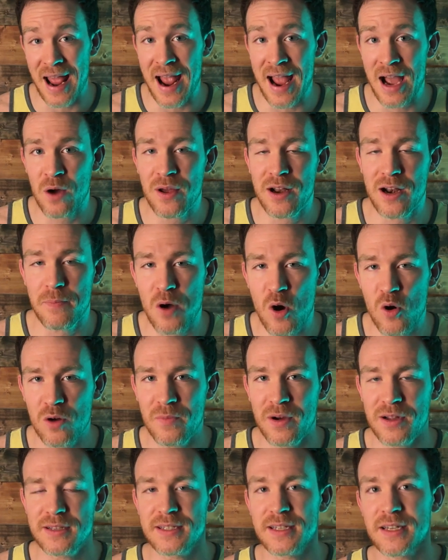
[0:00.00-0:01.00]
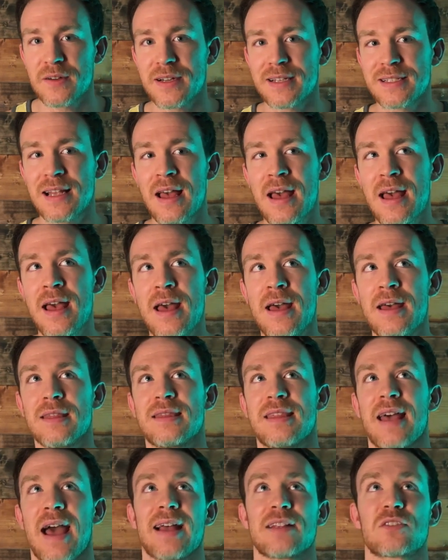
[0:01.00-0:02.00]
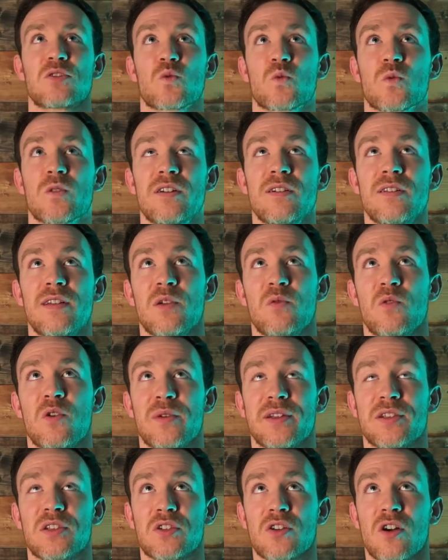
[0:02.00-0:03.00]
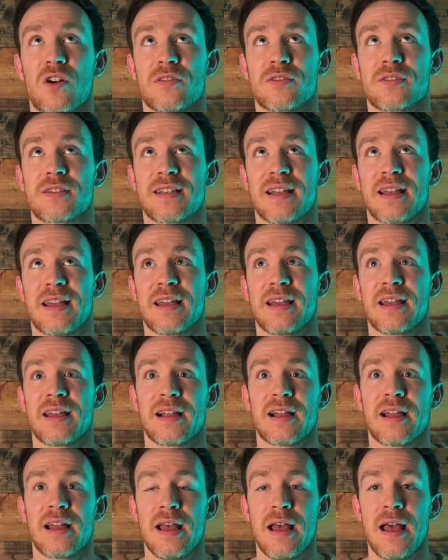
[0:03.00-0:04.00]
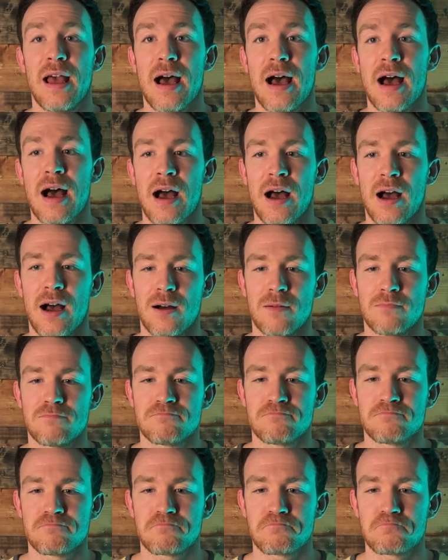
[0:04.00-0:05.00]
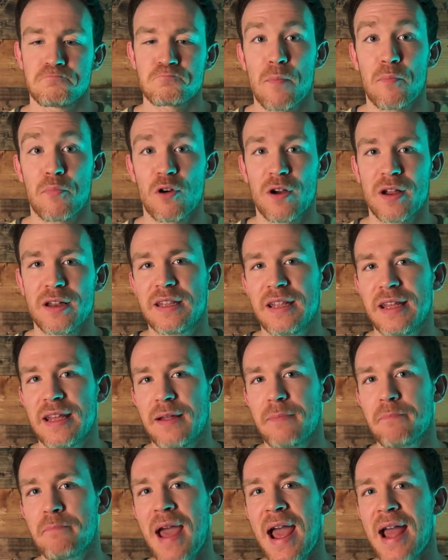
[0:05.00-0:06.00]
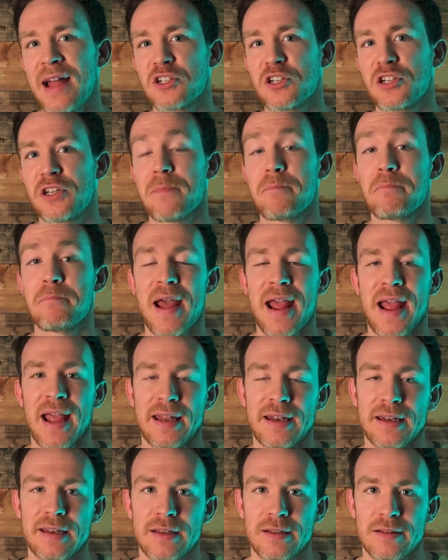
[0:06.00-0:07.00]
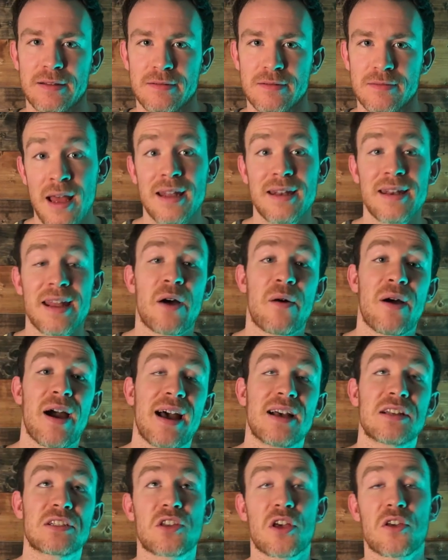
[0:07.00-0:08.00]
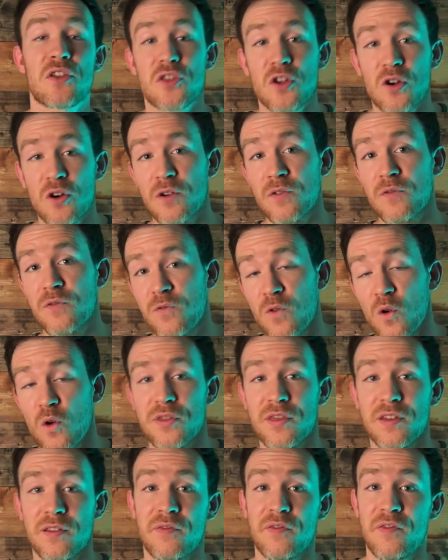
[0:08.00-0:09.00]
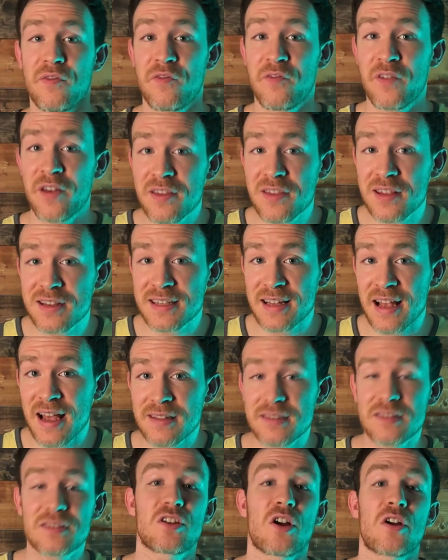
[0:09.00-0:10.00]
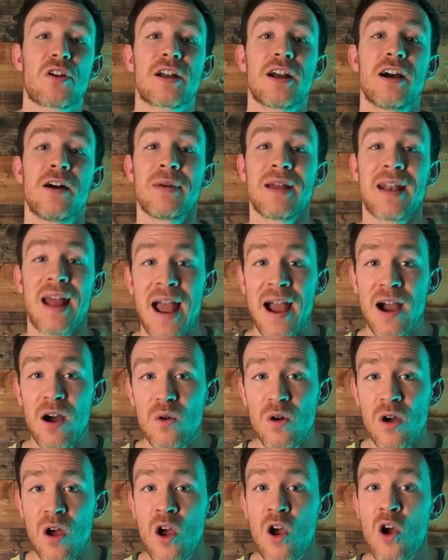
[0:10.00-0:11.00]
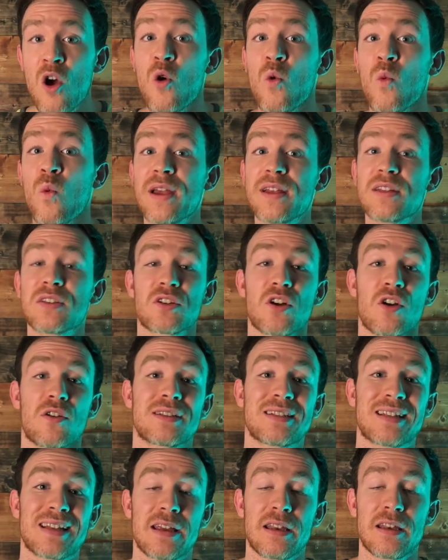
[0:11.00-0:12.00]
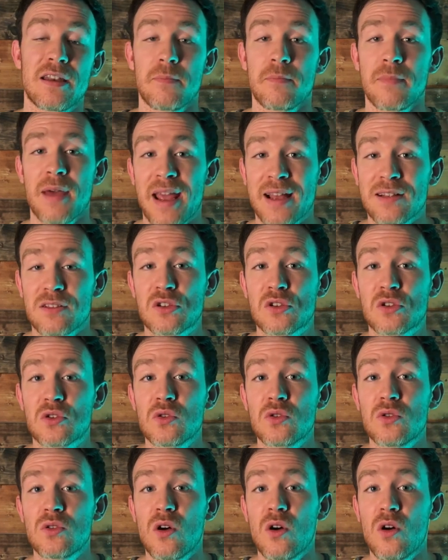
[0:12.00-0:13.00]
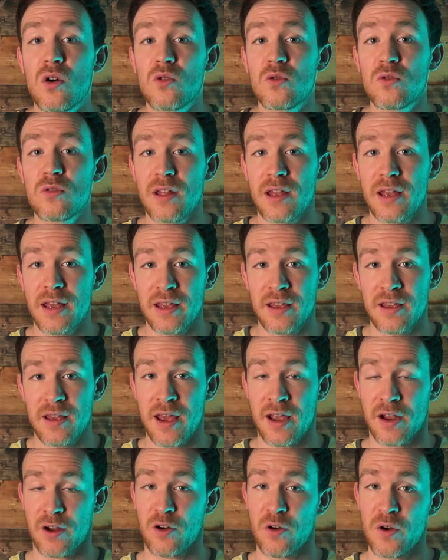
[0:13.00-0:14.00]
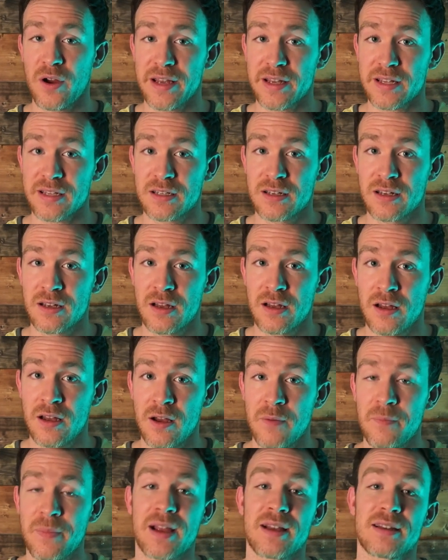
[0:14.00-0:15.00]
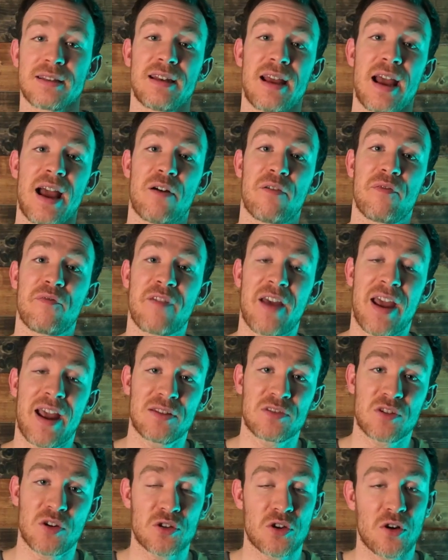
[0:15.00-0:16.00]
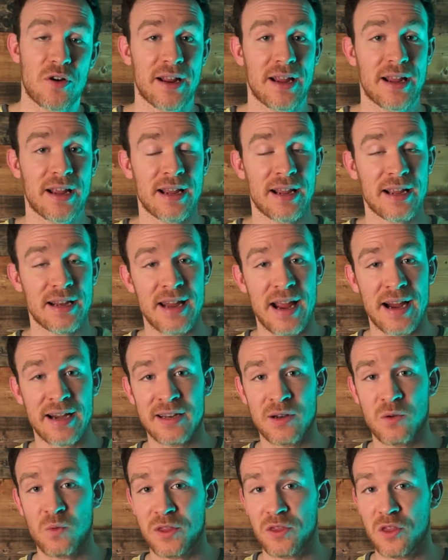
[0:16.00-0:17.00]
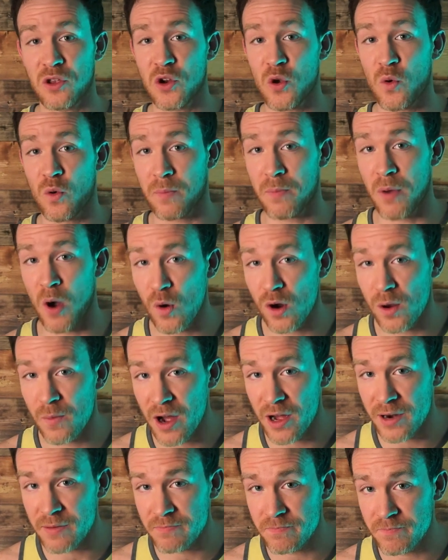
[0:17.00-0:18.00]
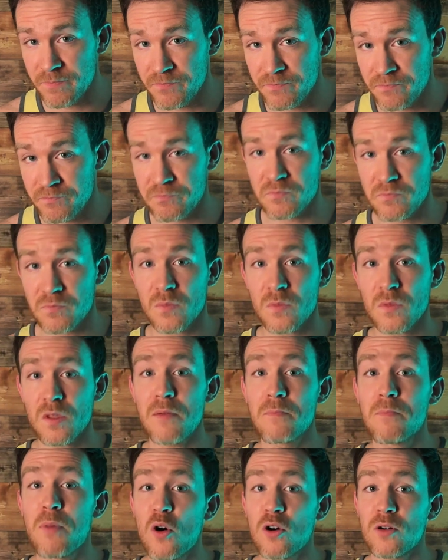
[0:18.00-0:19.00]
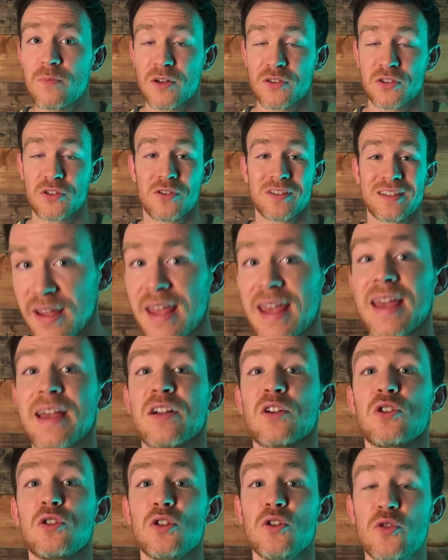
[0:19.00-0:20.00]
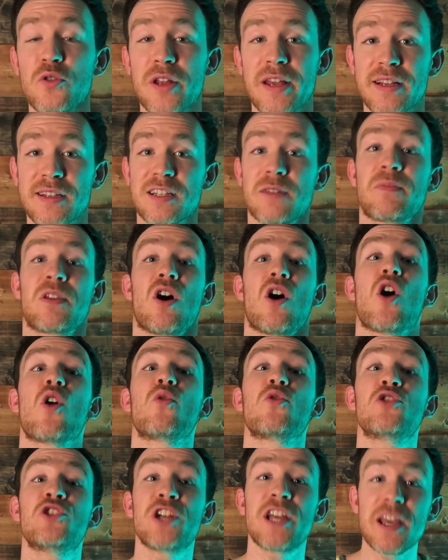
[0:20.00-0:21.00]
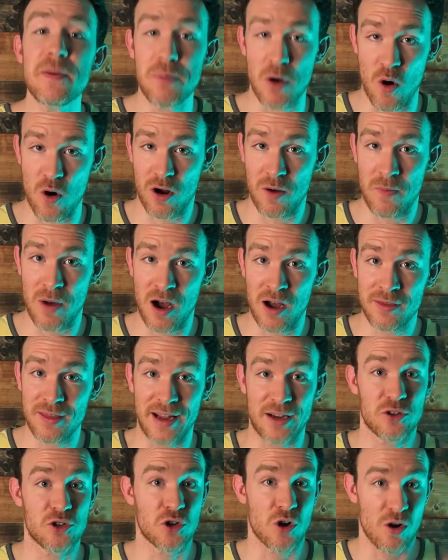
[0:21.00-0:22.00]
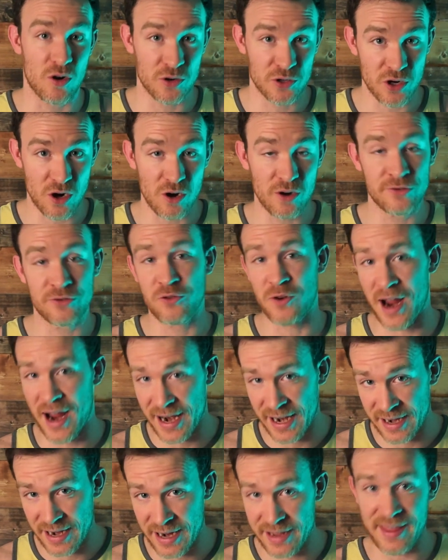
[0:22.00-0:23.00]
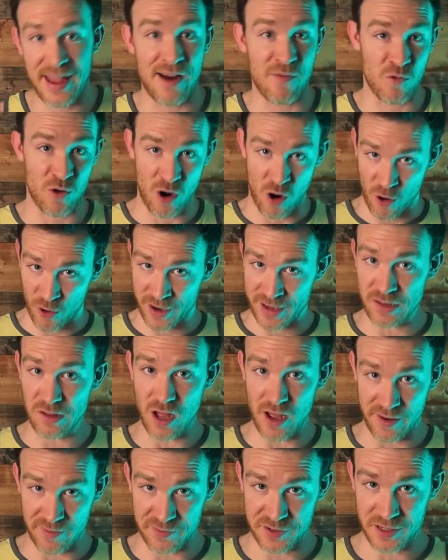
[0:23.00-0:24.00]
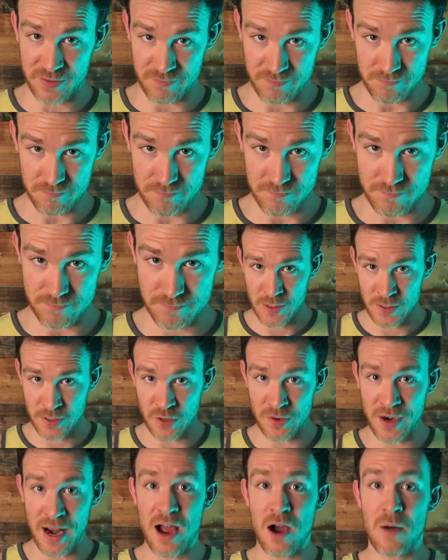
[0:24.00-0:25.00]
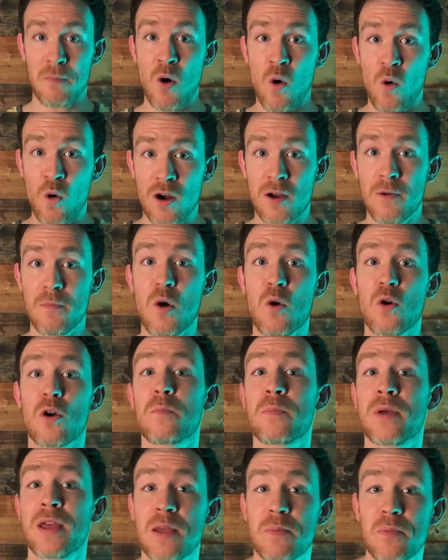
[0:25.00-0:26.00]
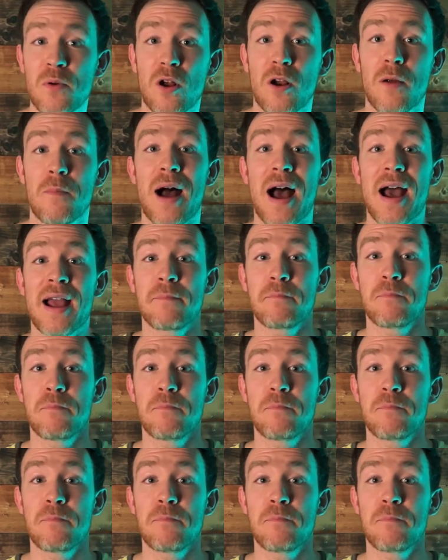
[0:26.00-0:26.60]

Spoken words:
out in a Pokemon series, that's really when we start seeing printing match demand. Now, as the third, fourth, and fifth sets start coming out, we start seeing demand slowly increase because now fans are starting to get connected with the newer Pokemon. Pokemon starts including some of the OG Pokemon like Charizard, Dragonite, that everyone already loves. So now more and more people are buying